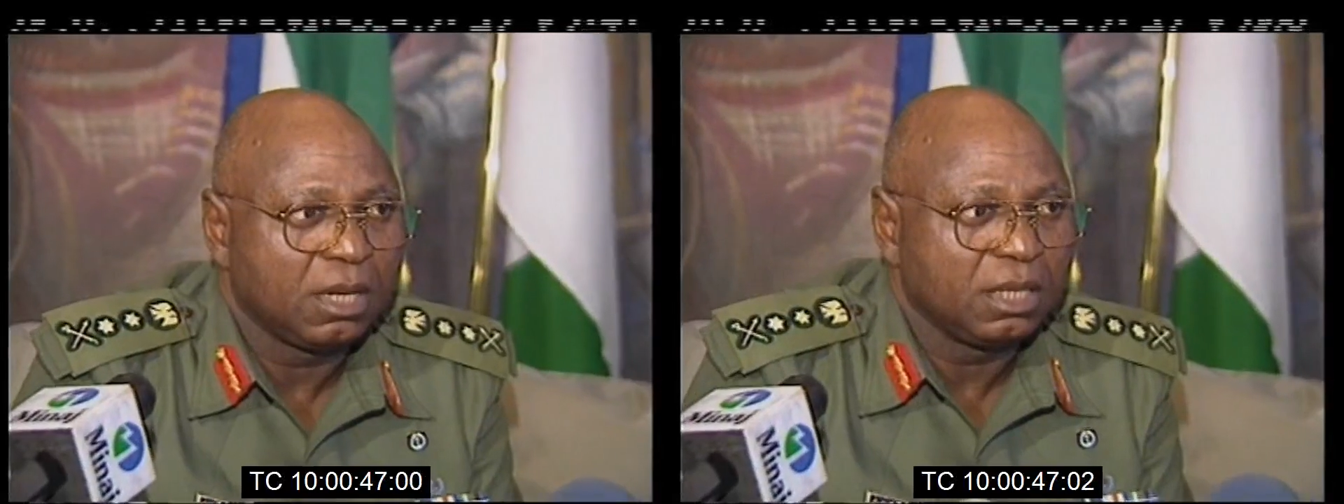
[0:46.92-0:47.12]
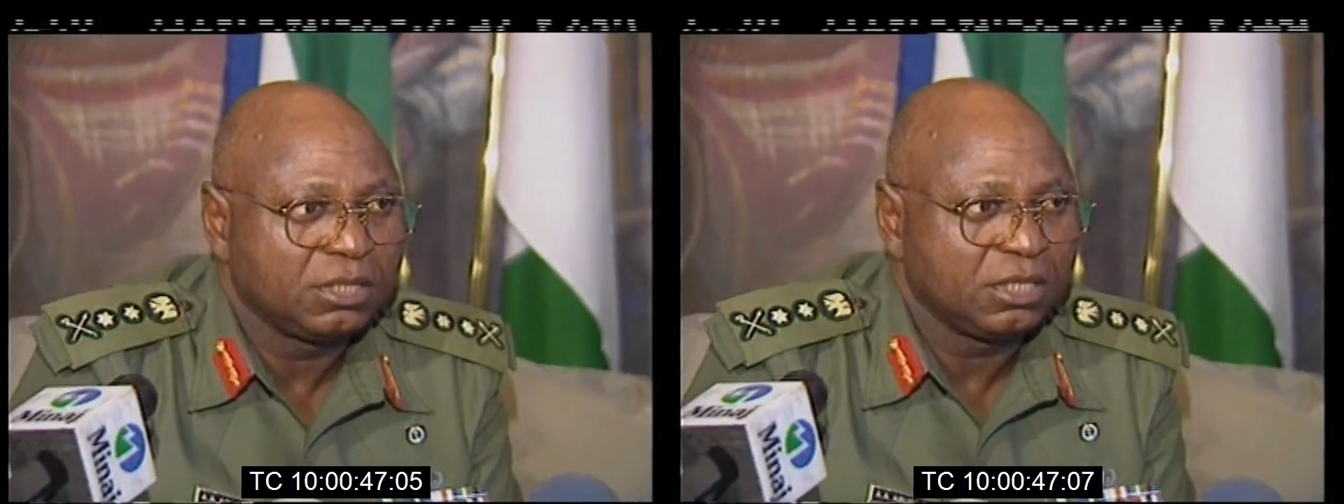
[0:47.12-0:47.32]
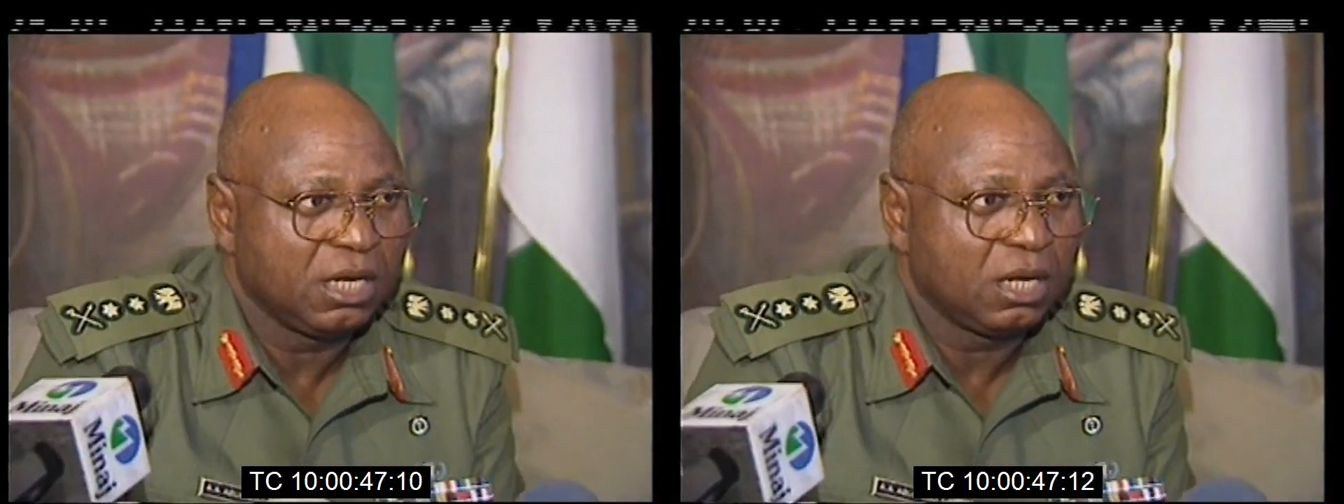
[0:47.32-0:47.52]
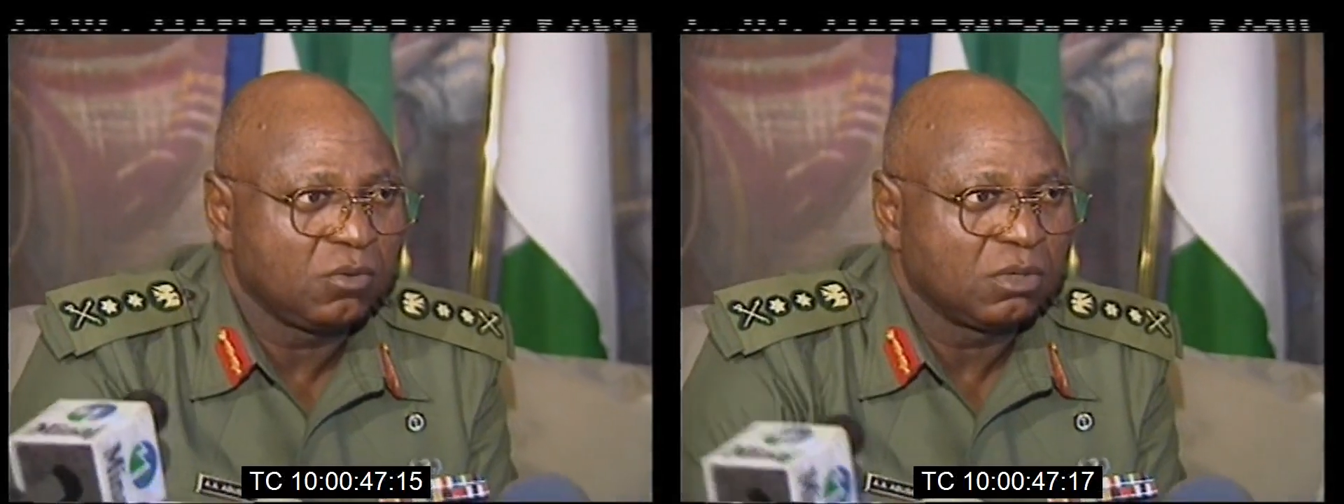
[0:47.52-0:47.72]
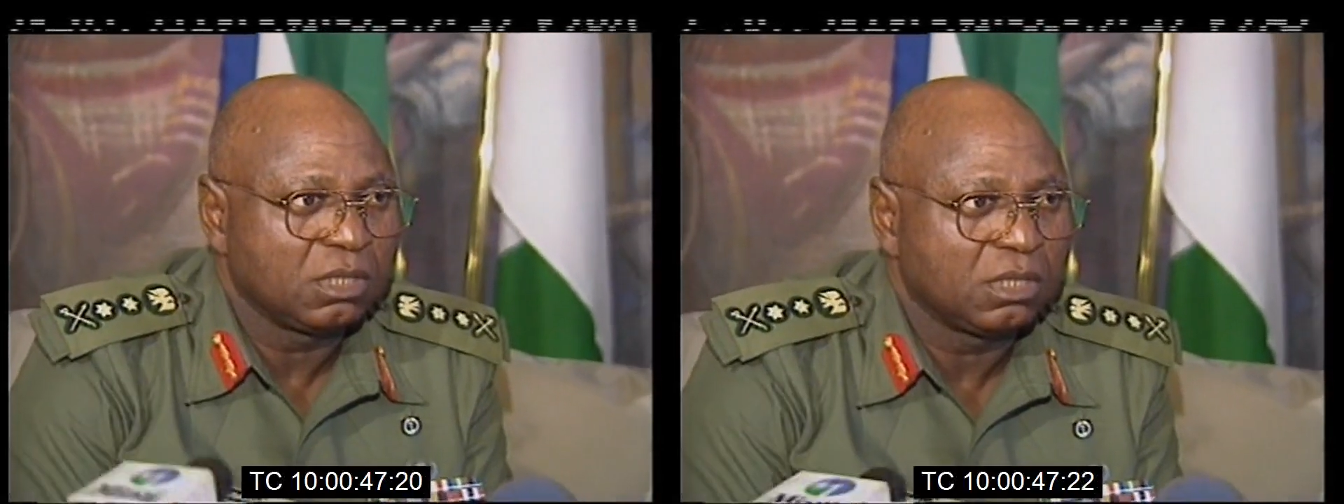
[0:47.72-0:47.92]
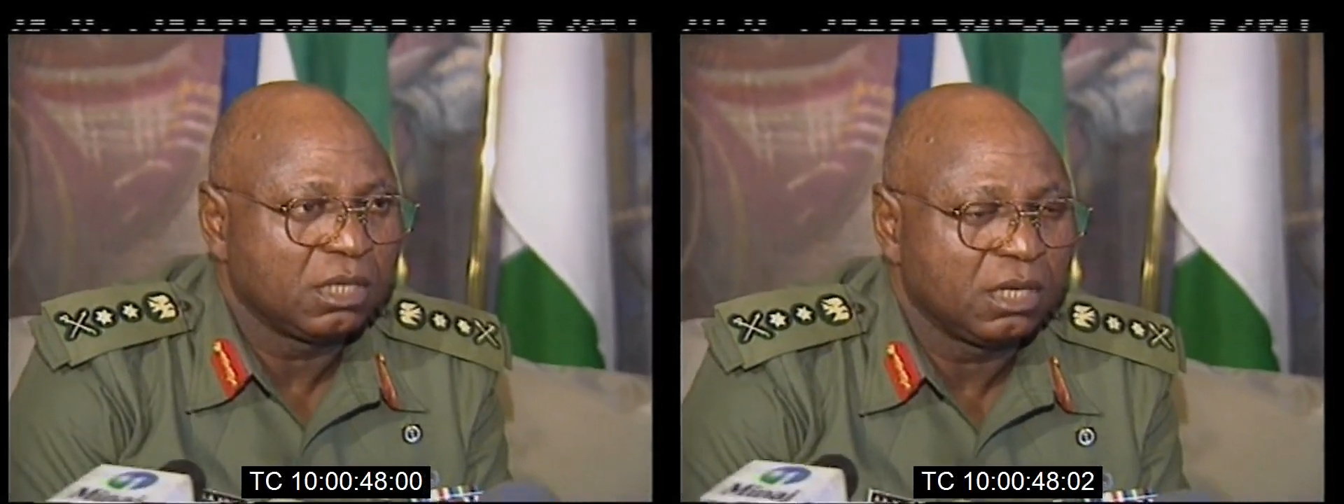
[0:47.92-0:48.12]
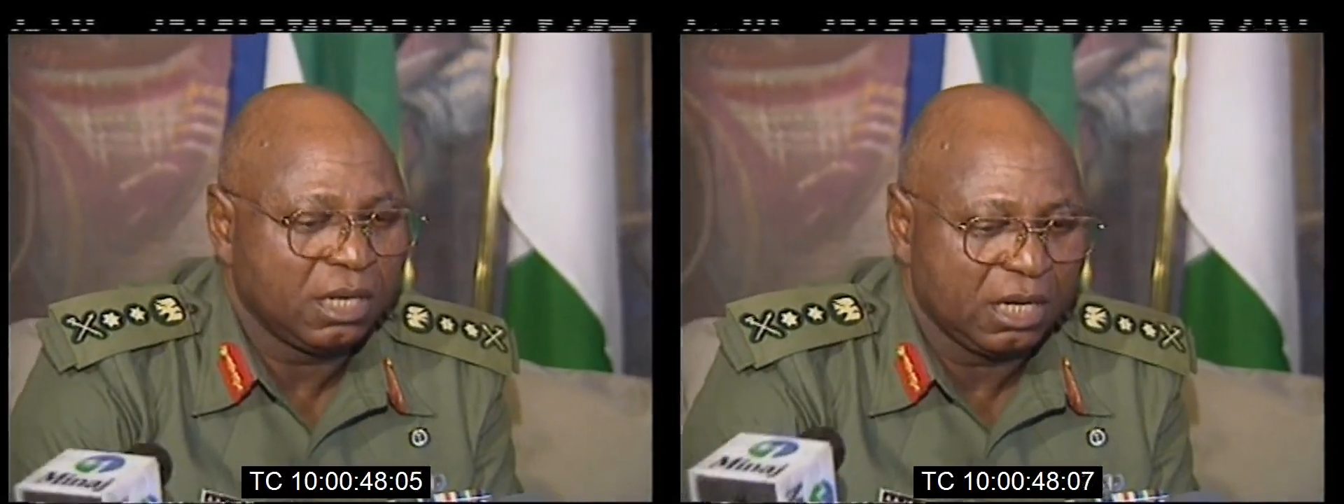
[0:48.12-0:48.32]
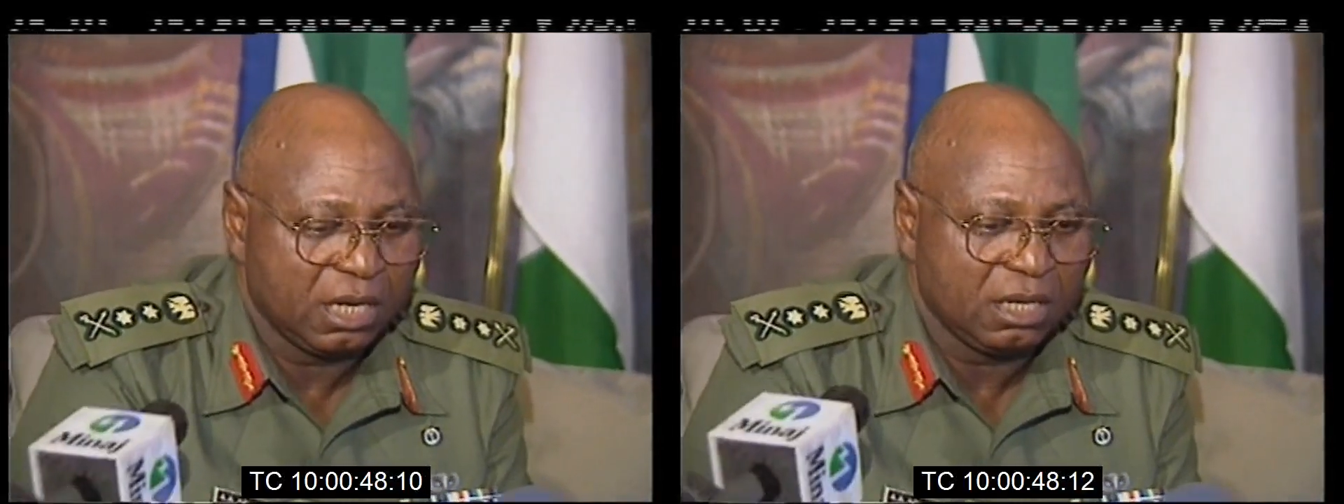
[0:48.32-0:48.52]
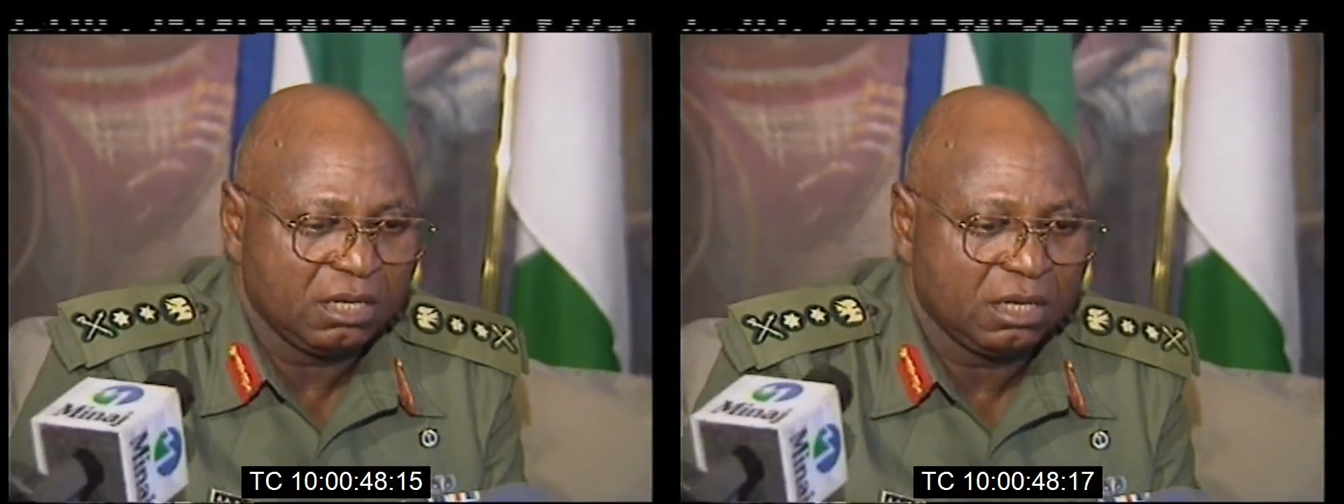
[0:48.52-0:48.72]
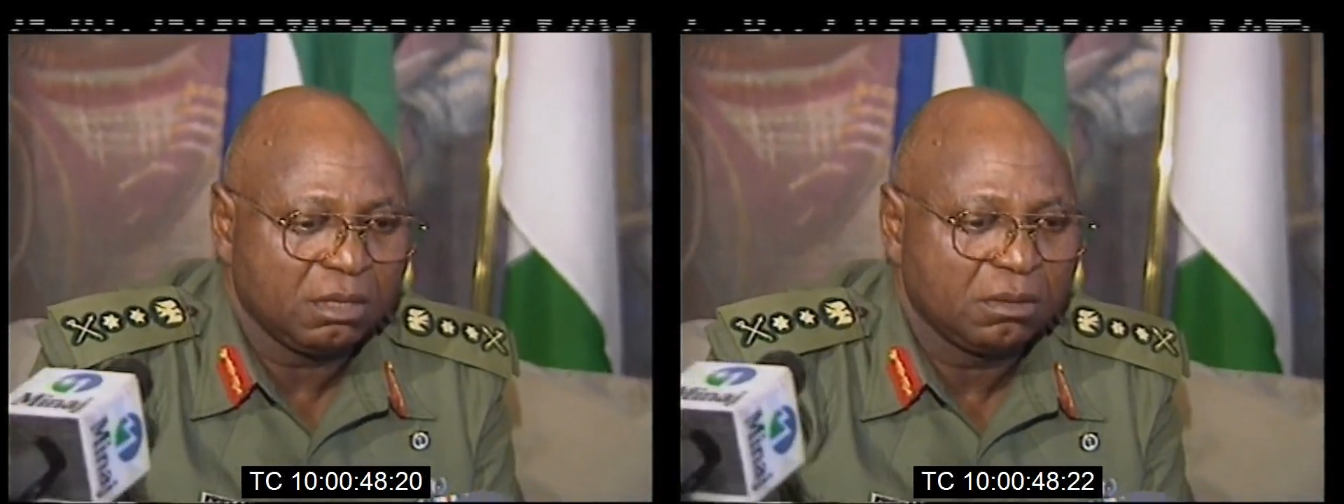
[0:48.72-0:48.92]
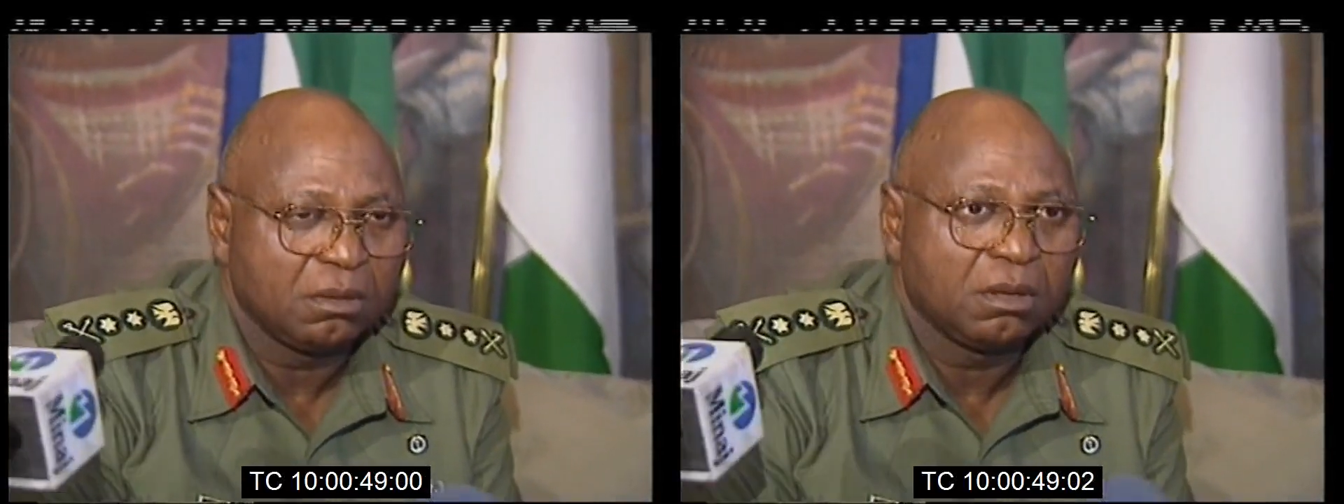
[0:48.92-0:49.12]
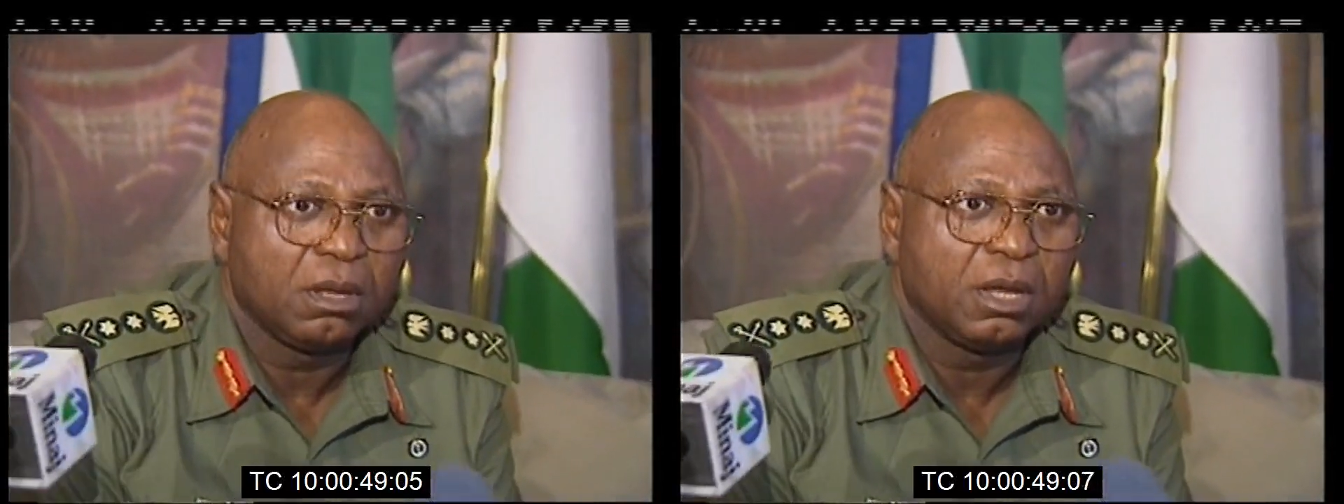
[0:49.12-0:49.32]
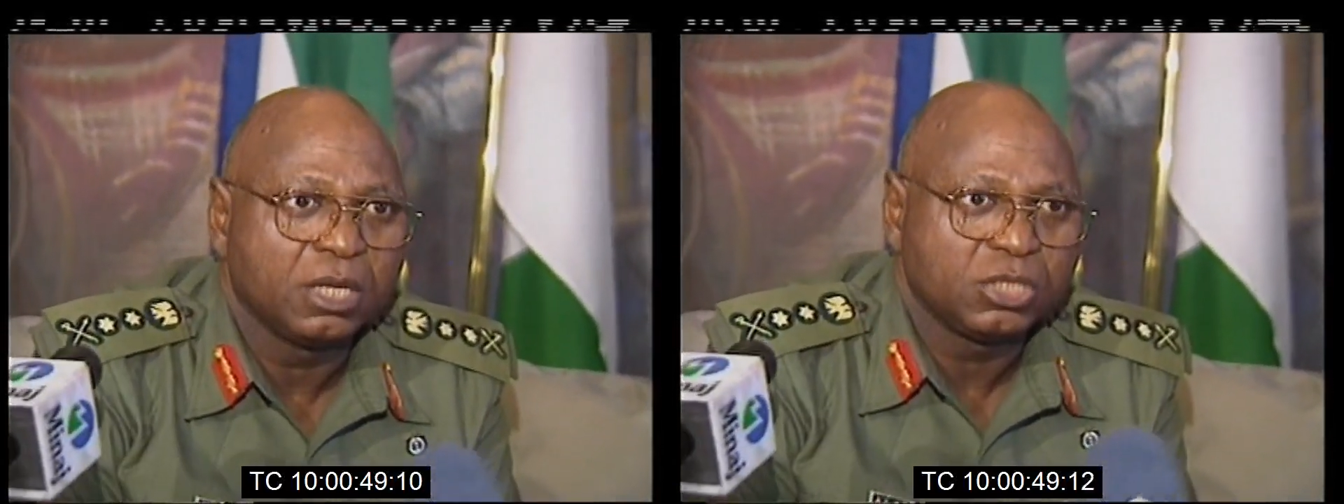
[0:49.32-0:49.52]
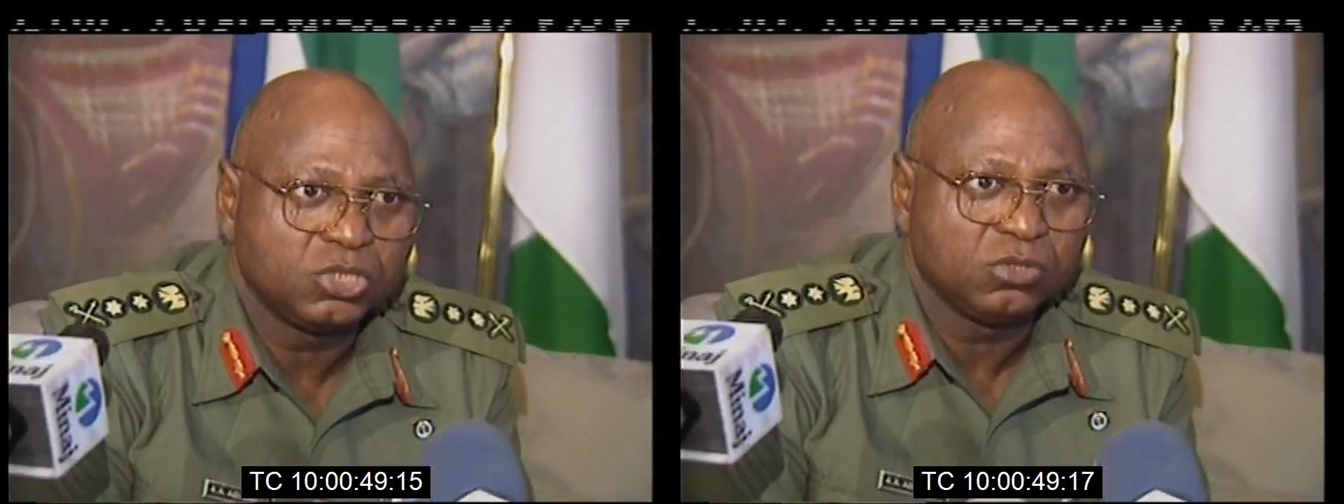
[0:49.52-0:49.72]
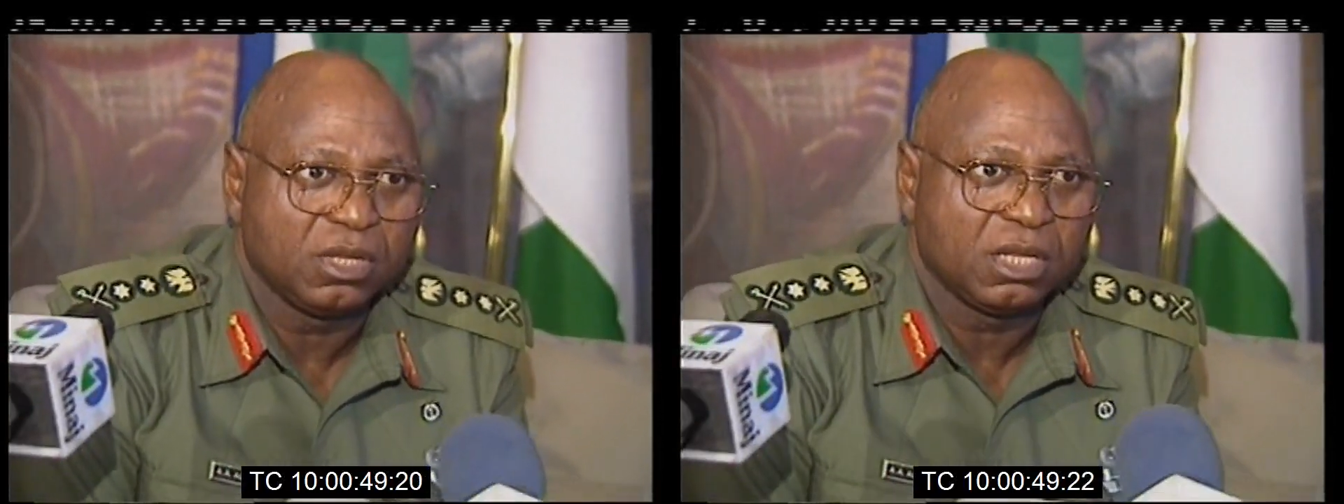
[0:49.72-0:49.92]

Nigeria will really ensure